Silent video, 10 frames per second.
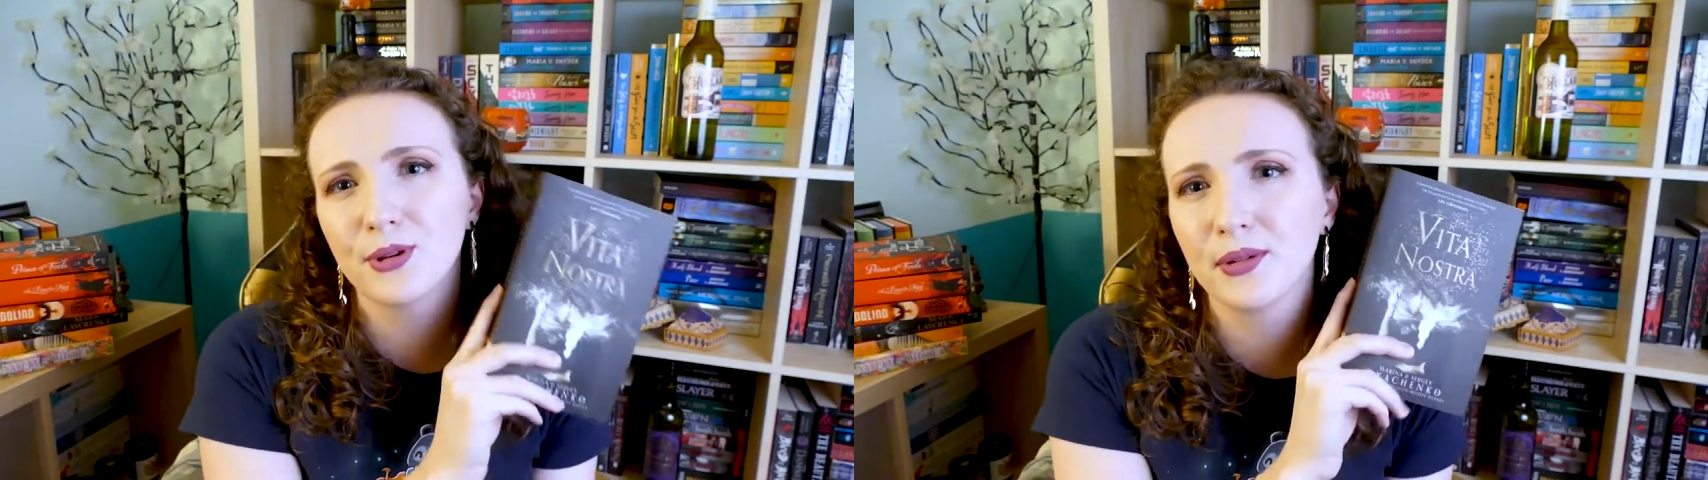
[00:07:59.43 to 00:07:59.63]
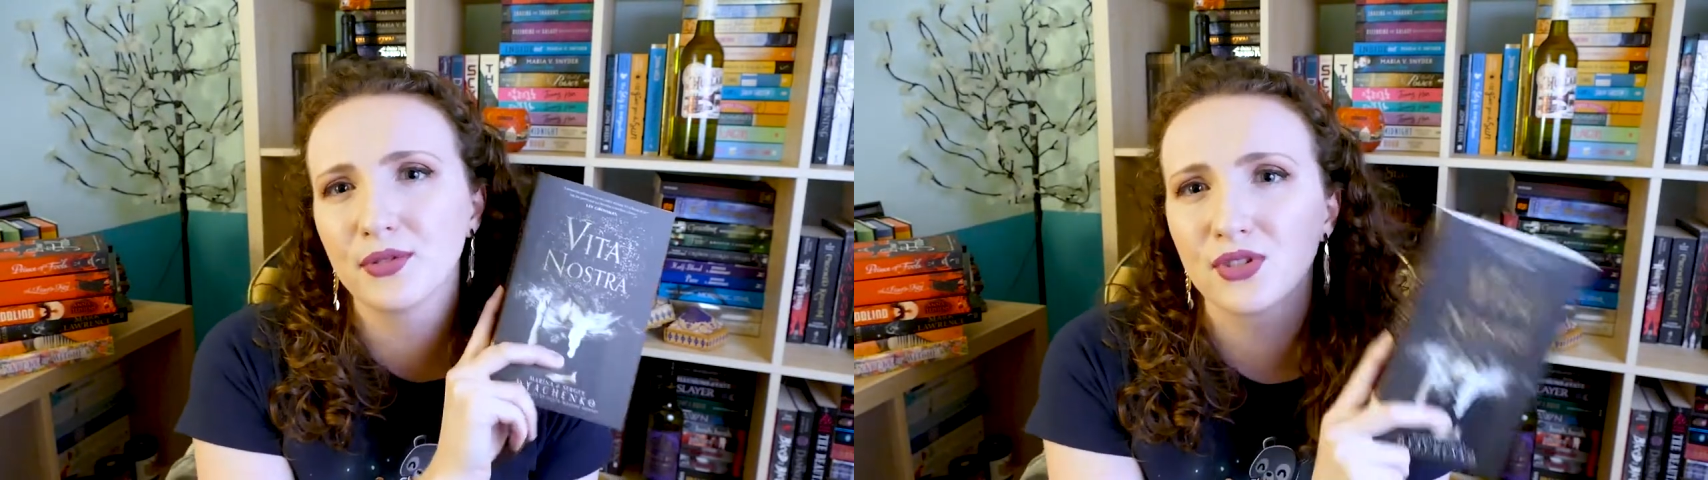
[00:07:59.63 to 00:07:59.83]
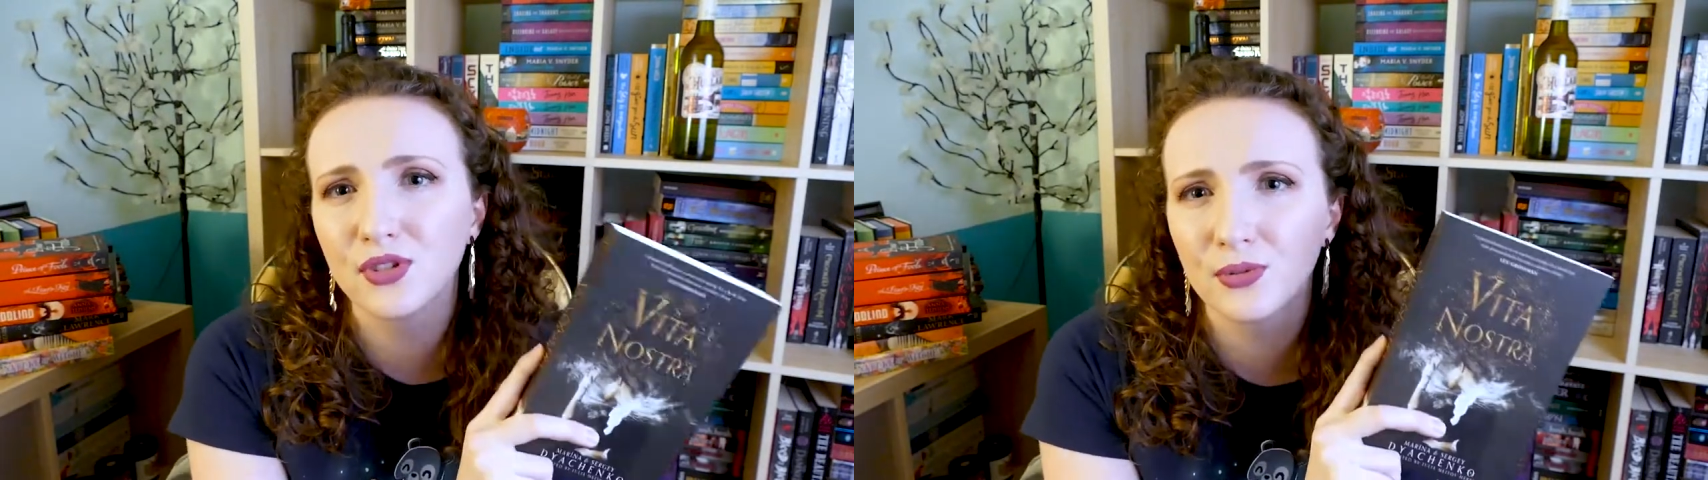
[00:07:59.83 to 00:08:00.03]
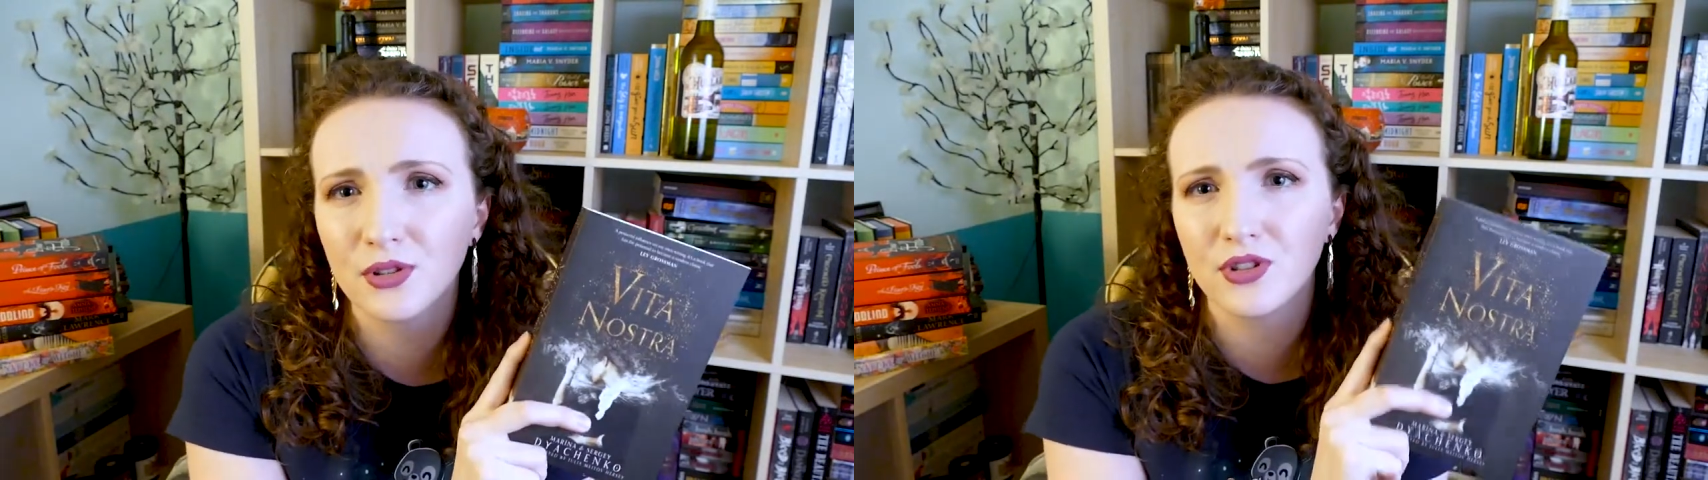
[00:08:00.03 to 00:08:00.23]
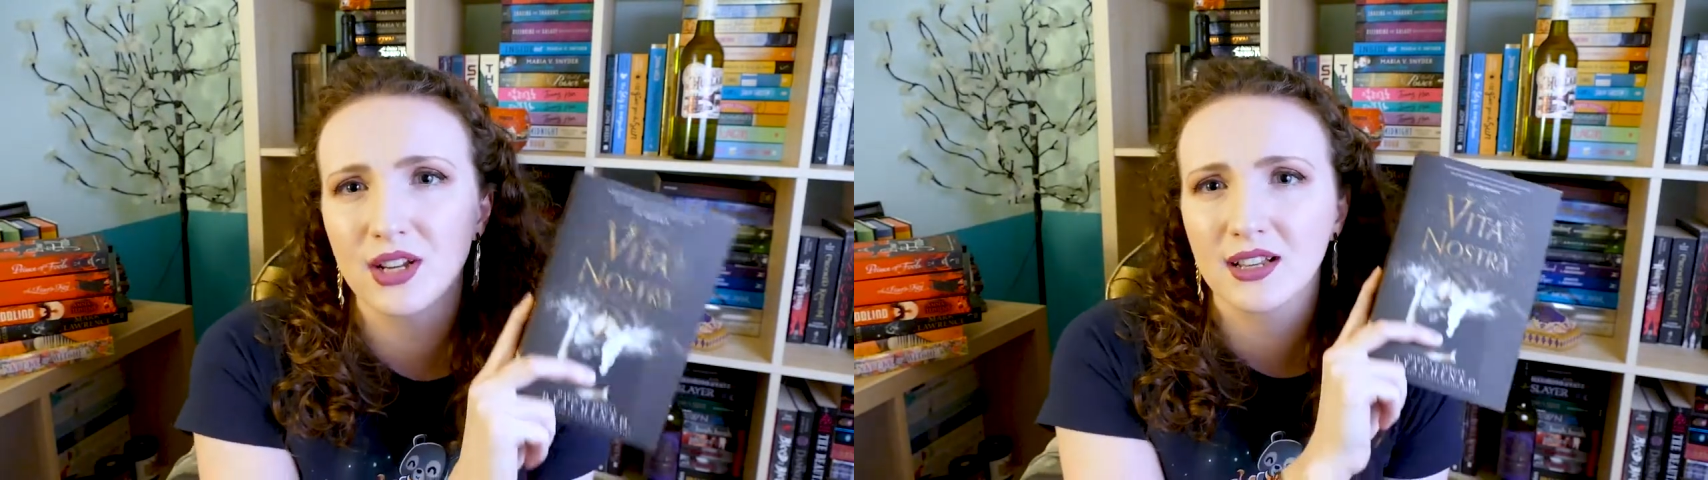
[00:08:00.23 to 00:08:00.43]
I was super
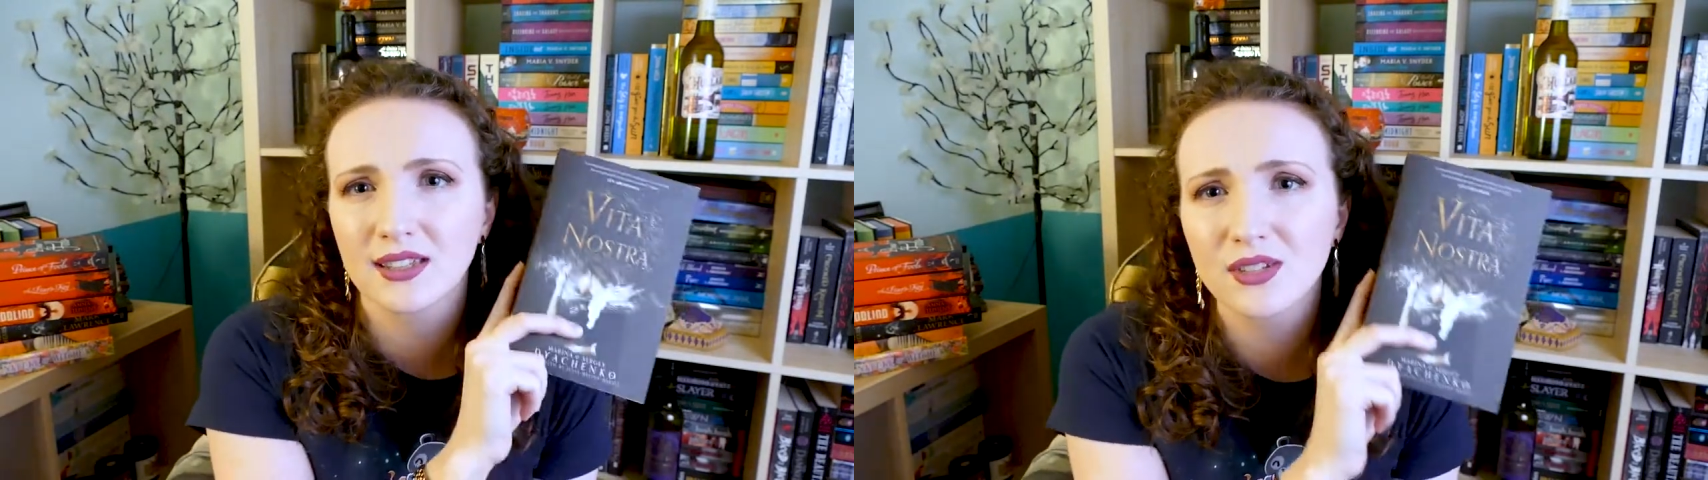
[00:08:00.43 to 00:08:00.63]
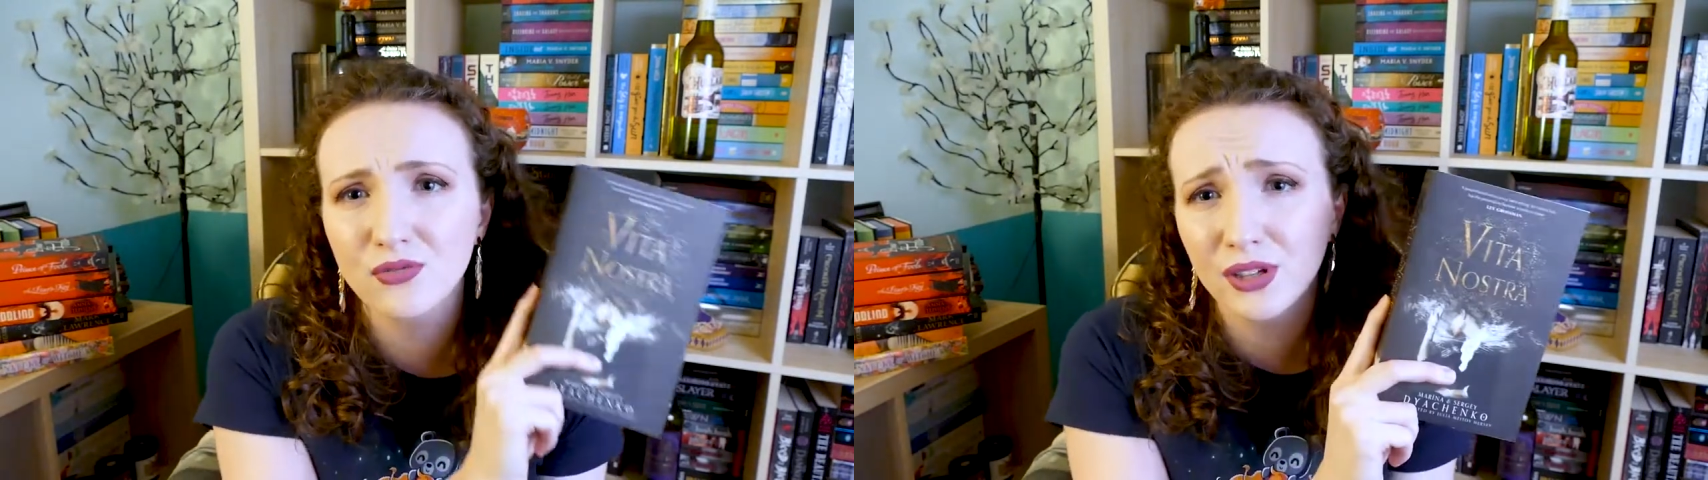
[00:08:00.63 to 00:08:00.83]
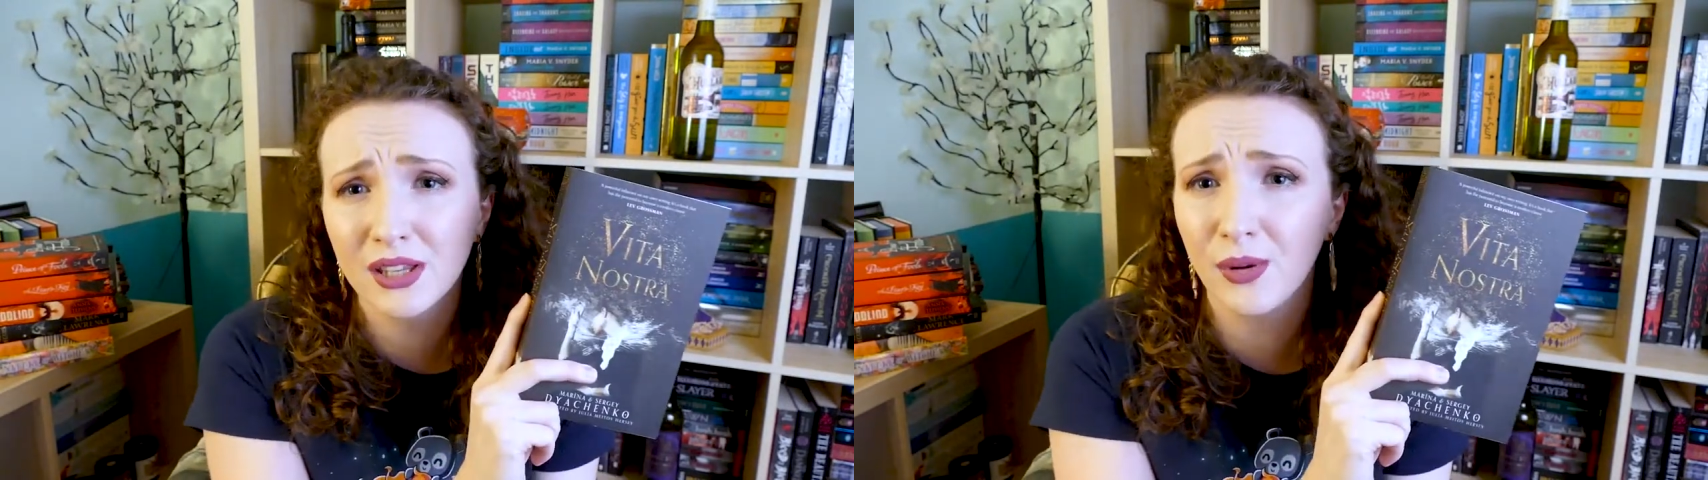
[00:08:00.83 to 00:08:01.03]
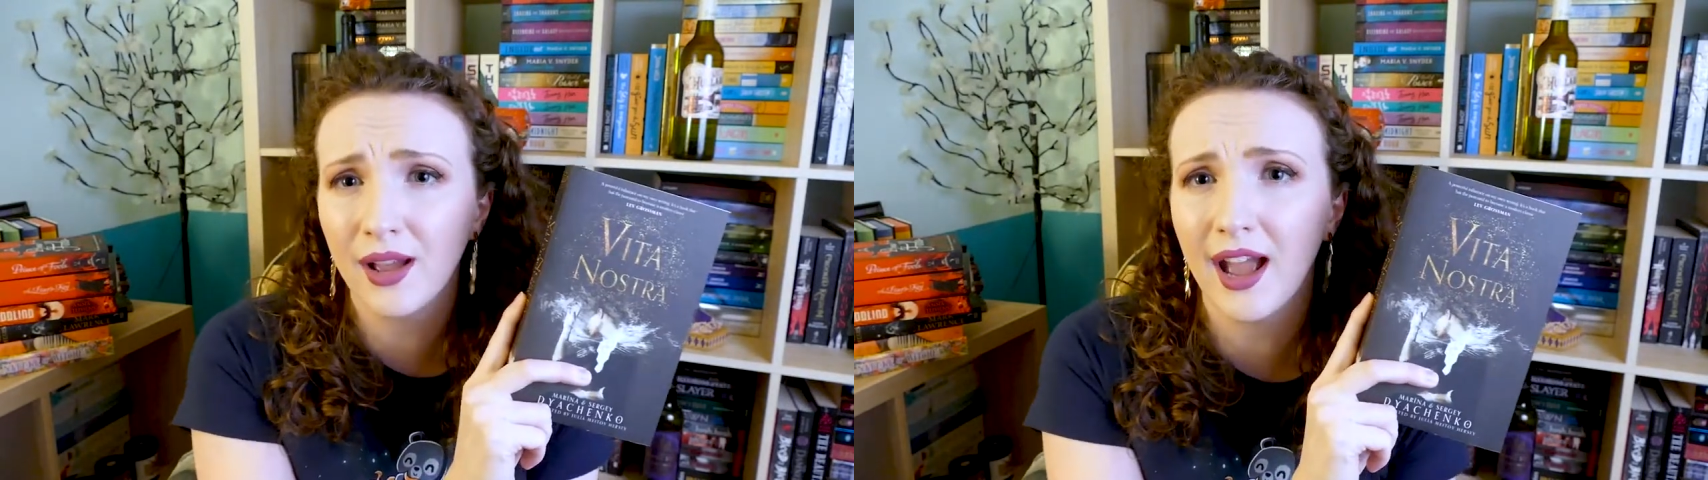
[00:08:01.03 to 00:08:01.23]
intrigued because it's really quite